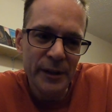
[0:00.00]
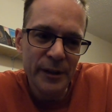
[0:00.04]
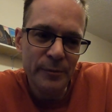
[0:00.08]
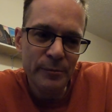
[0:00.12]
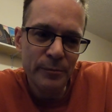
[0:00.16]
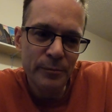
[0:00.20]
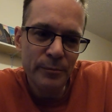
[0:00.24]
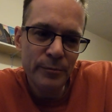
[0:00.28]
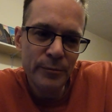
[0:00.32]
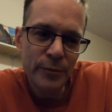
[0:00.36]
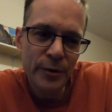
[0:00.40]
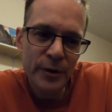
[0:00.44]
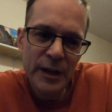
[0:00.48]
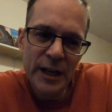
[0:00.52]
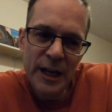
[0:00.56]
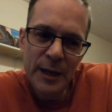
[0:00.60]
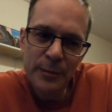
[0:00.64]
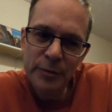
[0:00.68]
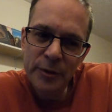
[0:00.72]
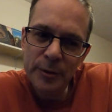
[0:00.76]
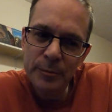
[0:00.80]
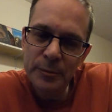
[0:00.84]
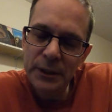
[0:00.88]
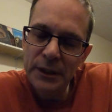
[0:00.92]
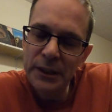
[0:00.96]
And
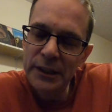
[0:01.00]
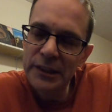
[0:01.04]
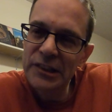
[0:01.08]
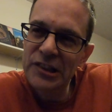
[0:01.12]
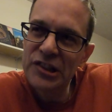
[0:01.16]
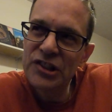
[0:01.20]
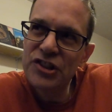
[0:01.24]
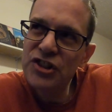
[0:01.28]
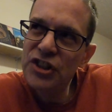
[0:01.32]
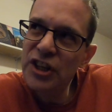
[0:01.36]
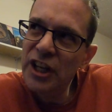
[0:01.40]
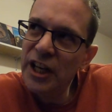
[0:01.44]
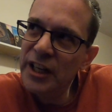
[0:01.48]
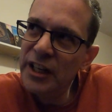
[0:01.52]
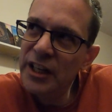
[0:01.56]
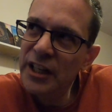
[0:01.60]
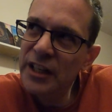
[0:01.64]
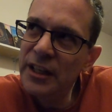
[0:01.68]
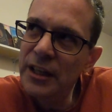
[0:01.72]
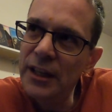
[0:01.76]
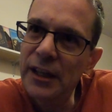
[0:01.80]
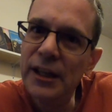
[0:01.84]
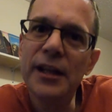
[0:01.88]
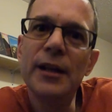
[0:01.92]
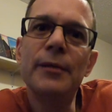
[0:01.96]
perhaps I'm a little
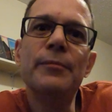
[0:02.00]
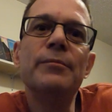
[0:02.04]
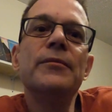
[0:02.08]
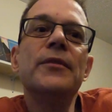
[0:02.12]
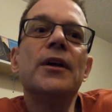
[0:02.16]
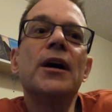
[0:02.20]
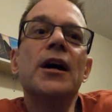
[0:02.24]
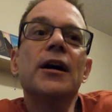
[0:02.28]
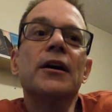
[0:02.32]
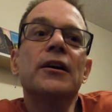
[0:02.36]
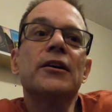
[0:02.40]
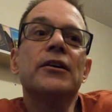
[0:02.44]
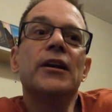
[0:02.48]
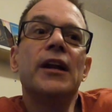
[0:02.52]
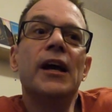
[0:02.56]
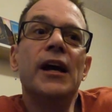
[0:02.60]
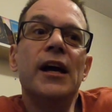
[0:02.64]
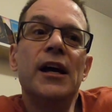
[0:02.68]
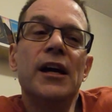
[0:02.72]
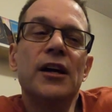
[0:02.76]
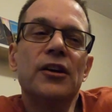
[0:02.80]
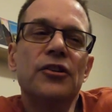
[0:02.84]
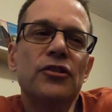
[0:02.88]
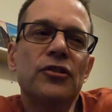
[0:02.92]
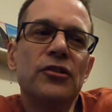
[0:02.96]
jaded and I'm not going
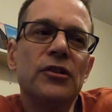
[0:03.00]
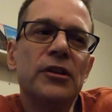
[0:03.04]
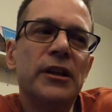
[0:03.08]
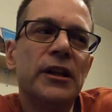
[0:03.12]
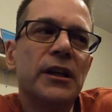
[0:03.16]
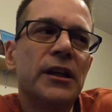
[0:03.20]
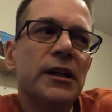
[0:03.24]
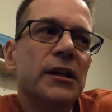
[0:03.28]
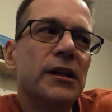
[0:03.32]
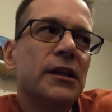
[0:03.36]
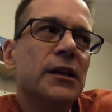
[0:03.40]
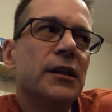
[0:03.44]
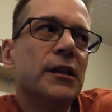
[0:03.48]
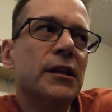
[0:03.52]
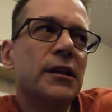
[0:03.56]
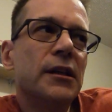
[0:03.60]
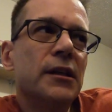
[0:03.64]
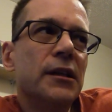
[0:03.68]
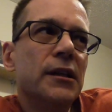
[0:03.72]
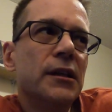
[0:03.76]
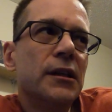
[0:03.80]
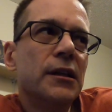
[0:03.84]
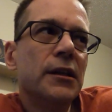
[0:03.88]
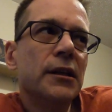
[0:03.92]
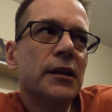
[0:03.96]
to actually
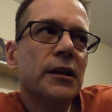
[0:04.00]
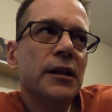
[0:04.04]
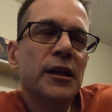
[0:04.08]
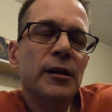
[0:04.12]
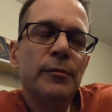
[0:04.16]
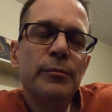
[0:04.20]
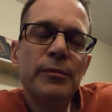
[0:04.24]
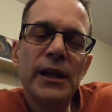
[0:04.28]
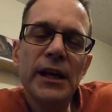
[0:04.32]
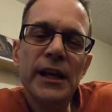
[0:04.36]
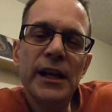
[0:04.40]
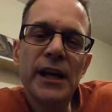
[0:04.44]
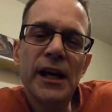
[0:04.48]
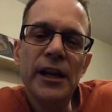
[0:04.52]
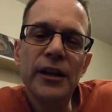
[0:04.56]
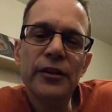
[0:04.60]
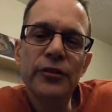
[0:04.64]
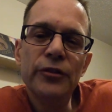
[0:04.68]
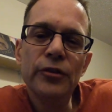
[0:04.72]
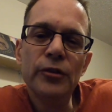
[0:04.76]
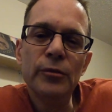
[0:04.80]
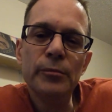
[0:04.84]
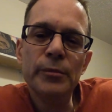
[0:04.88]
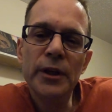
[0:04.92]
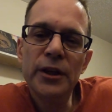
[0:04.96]
keep that
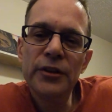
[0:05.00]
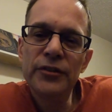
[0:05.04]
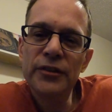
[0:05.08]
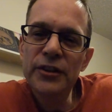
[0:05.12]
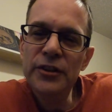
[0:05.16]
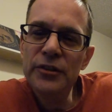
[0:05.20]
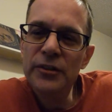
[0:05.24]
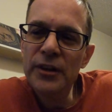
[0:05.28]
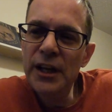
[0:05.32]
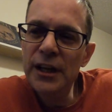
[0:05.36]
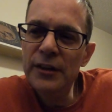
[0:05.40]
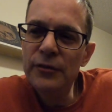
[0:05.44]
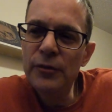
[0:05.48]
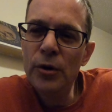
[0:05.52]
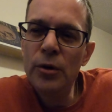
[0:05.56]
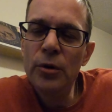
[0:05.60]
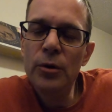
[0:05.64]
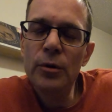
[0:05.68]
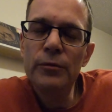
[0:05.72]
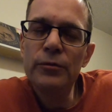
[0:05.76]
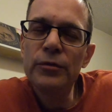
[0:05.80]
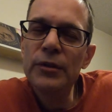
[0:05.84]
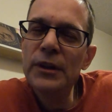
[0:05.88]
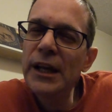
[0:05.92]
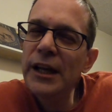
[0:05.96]
attitude because, I have a
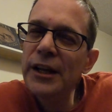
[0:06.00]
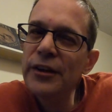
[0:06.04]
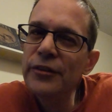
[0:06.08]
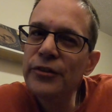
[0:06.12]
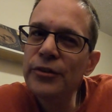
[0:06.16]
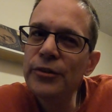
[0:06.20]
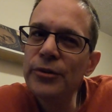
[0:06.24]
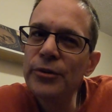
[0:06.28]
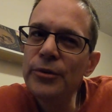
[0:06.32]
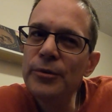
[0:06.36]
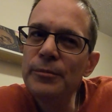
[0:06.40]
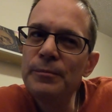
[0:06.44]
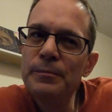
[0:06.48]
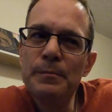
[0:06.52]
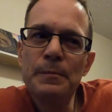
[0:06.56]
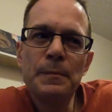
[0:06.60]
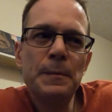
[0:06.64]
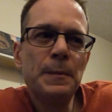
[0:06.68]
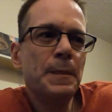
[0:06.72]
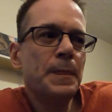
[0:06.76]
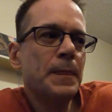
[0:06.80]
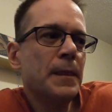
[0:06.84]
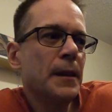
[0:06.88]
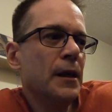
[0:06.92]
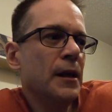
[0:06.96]
hopeful attitude.
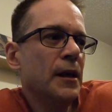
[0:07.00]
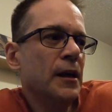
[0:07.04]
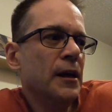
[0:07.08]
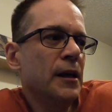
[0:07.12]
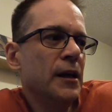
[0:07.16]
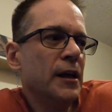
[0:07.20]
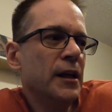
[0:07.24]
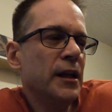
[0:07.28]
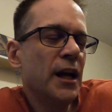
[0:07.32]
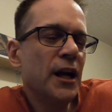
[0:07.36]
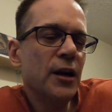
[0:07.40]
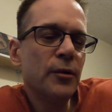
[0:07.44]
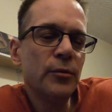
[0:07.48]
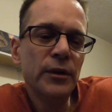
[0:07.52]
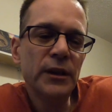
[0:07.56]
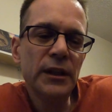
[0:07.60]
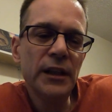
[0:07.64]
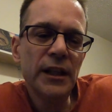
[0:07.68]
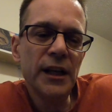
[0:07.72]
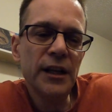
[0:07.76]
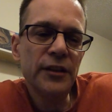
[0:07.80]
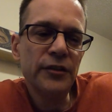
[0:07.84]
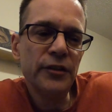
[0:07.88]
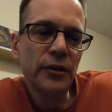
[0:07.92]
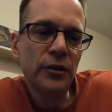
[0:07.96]
And I
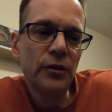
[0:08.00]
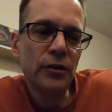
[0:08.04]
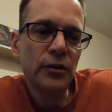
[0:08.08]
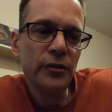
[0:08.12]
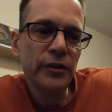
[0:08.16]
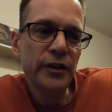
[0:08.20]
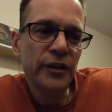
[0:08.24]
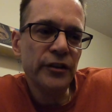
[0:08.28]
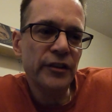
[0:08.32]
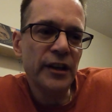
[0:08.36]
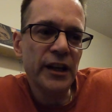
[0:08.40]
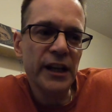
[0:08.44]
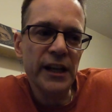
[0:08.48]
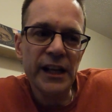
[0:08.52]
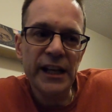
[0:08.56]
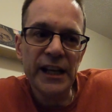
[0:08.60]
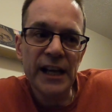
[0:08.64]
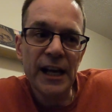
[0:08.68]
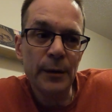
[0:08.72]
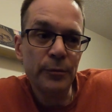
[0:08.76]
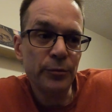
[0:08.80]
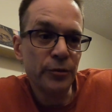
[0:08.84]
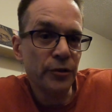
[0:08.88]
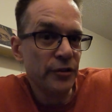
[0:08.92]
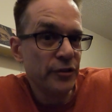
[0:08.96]
realize that all these dating
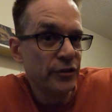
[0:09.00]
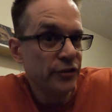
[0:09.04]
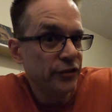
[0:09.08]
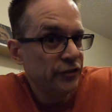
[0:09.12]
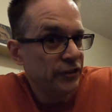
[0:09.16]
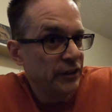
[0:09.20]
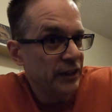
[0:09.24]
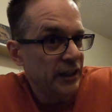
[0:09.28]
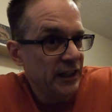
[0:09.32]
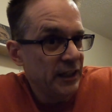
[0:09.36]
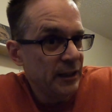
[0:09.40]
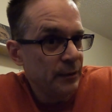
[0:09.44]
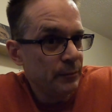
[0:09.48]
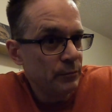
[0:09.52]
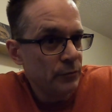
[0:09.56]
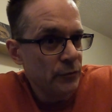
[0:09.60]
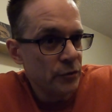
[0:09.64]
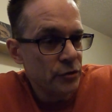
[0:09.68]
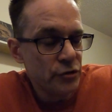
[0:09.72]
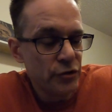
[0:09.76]
apps are the same.